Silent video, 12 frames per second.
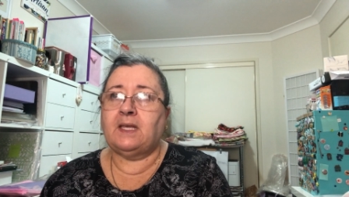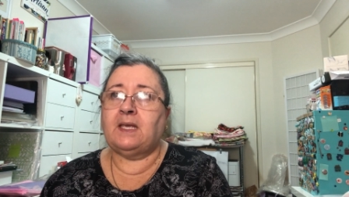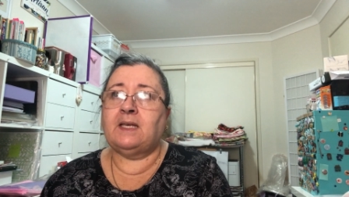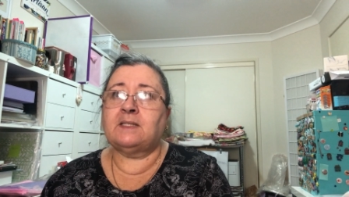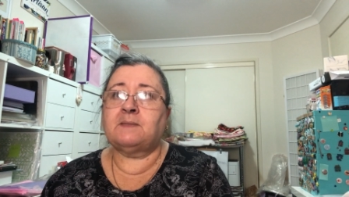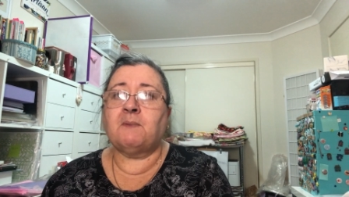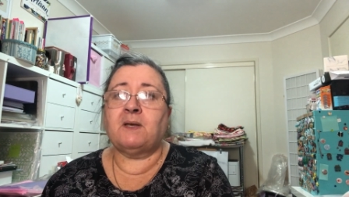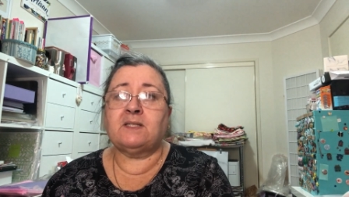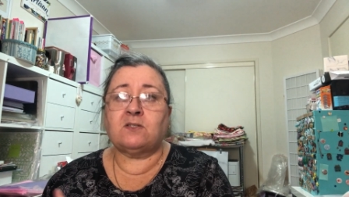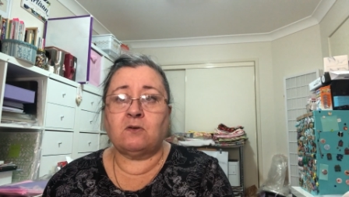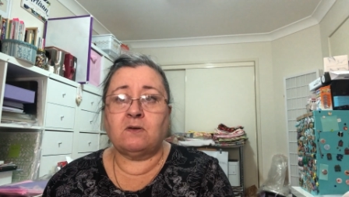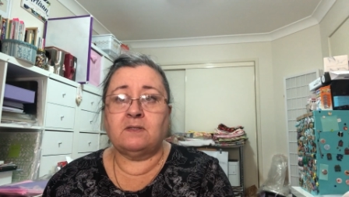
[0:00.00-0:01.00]
is my
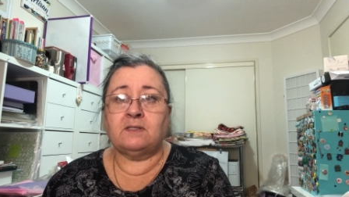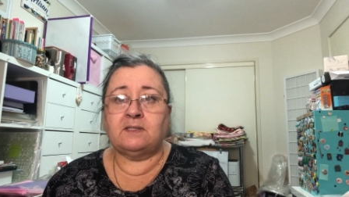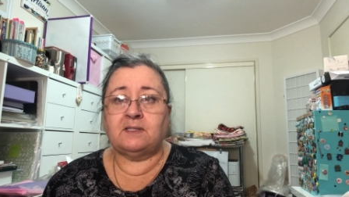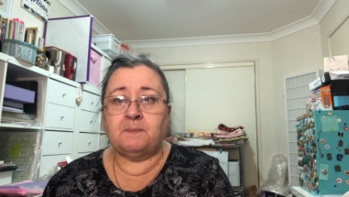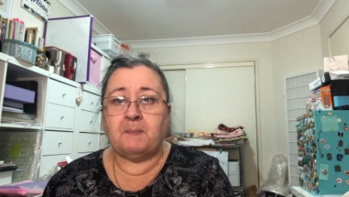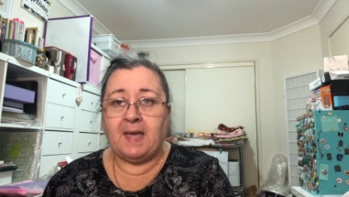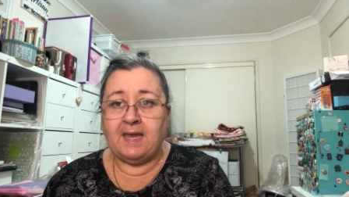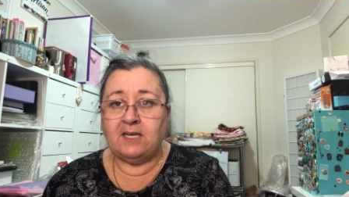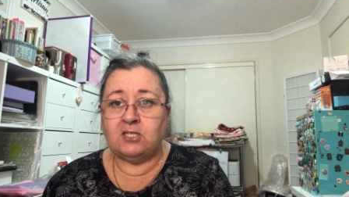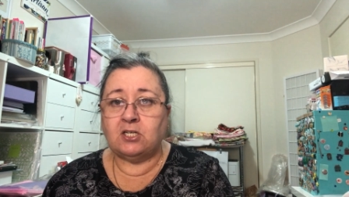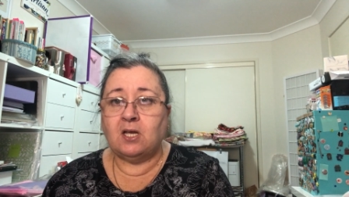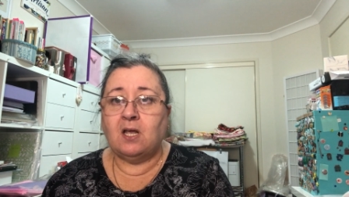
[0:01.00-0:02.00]
stockists
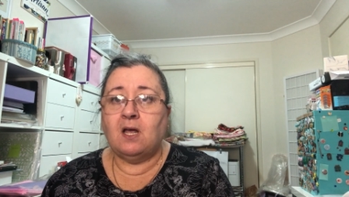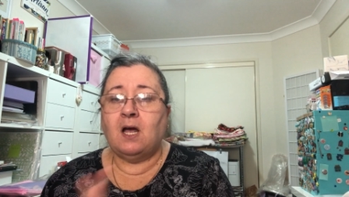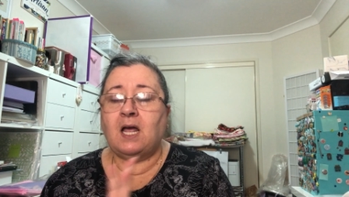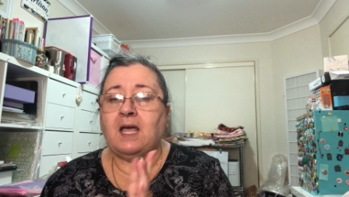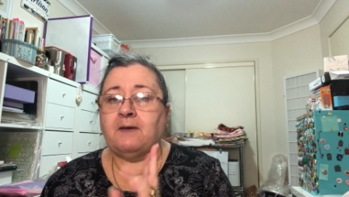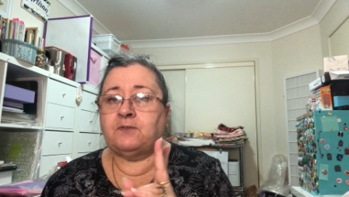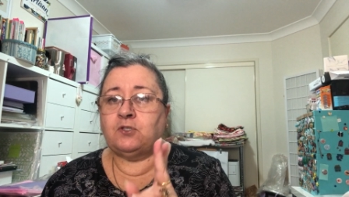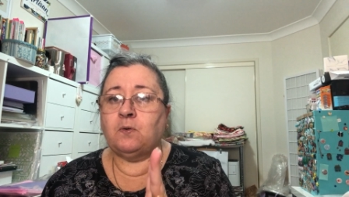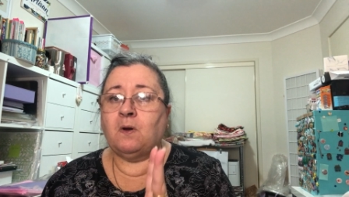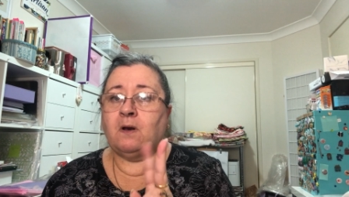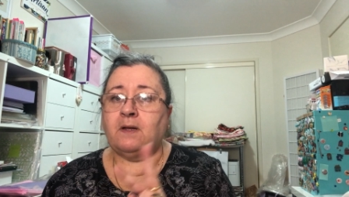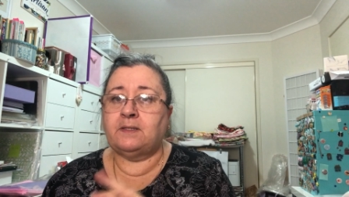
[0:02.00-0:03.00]
page. I have
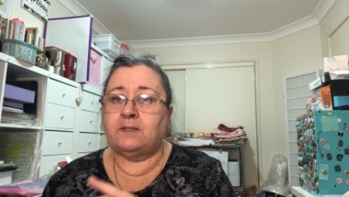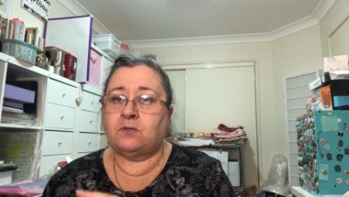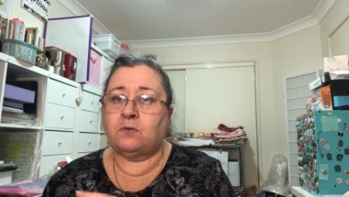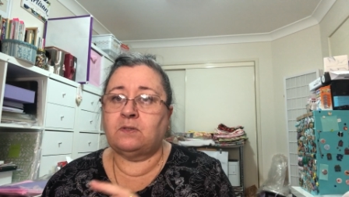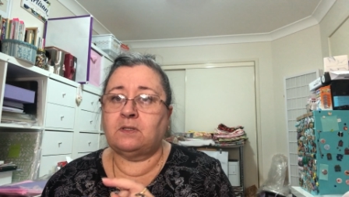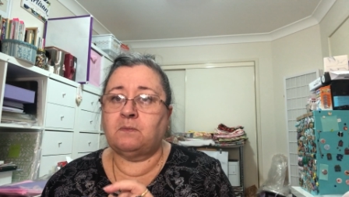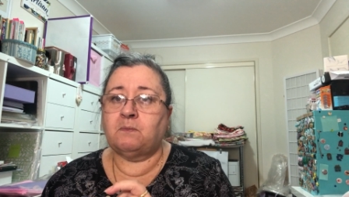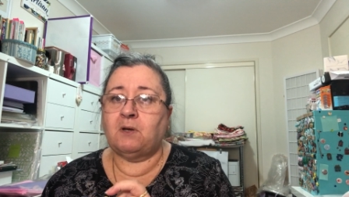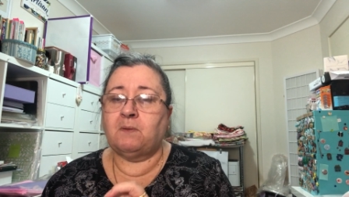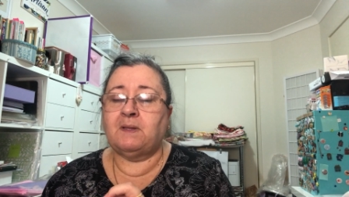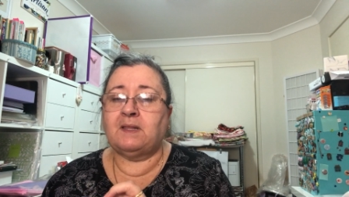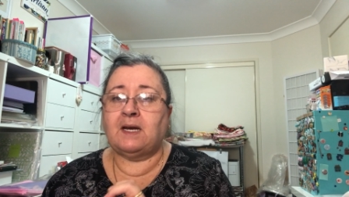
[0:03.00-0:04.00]
2 online stores at the
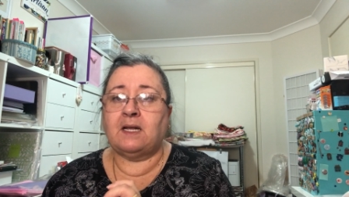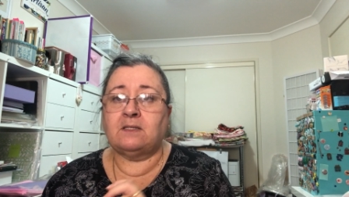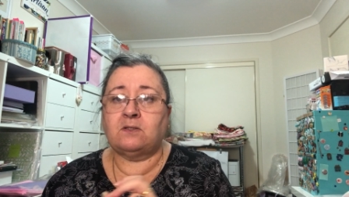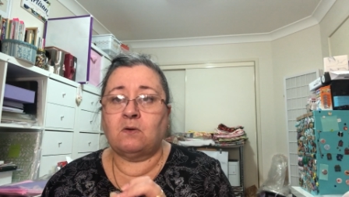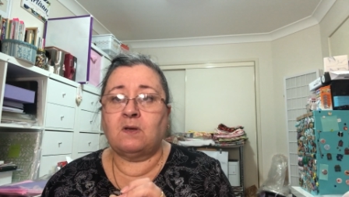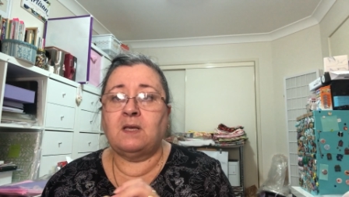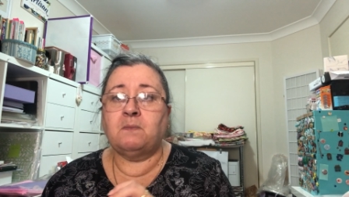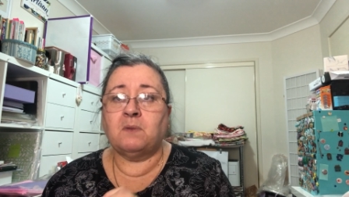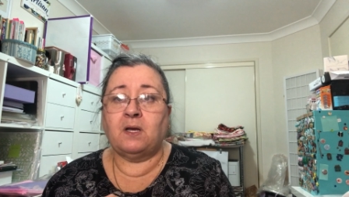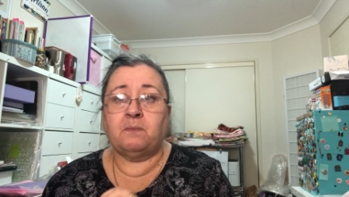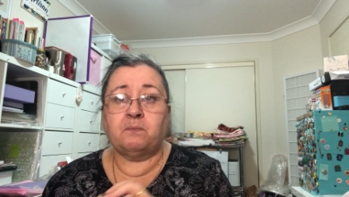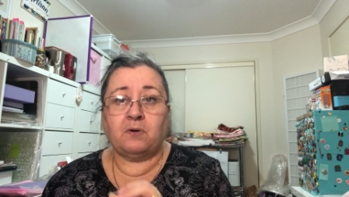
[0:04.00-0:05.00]
moment that are stocking
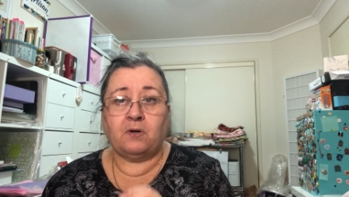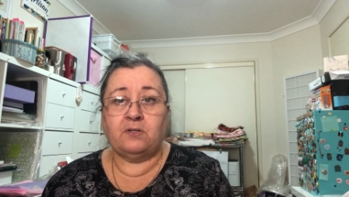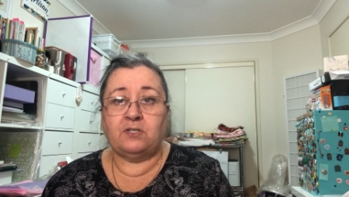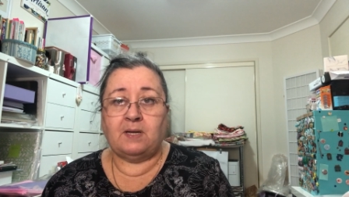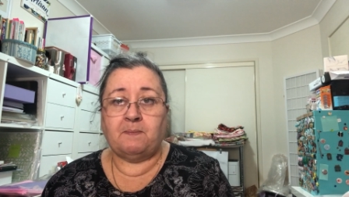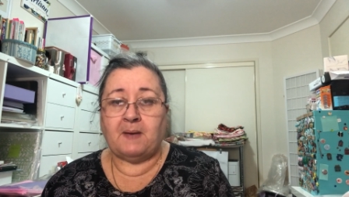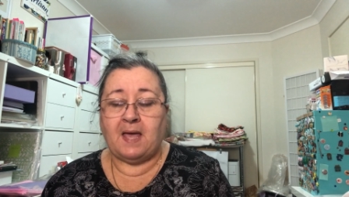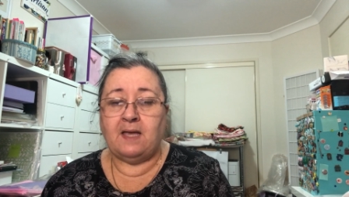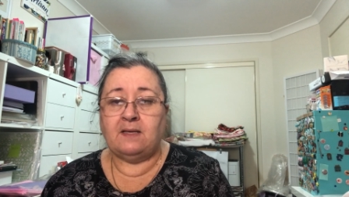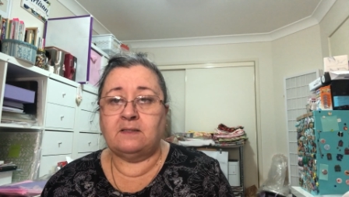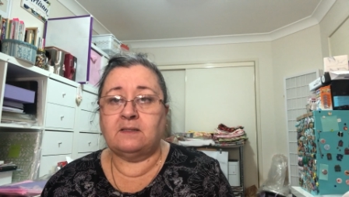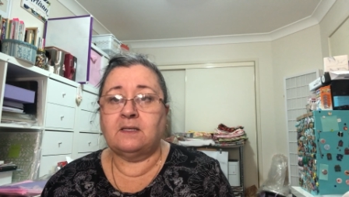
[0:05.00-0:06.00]
my project
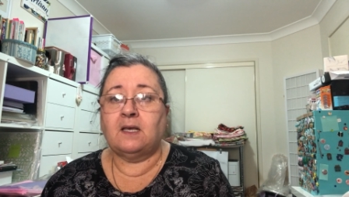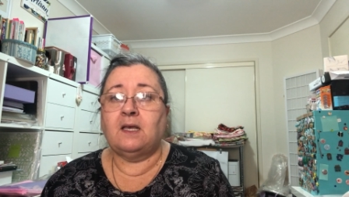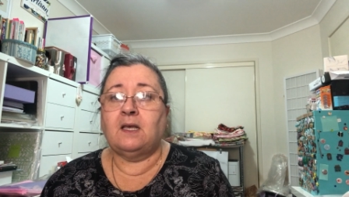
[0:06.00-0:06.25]
bags.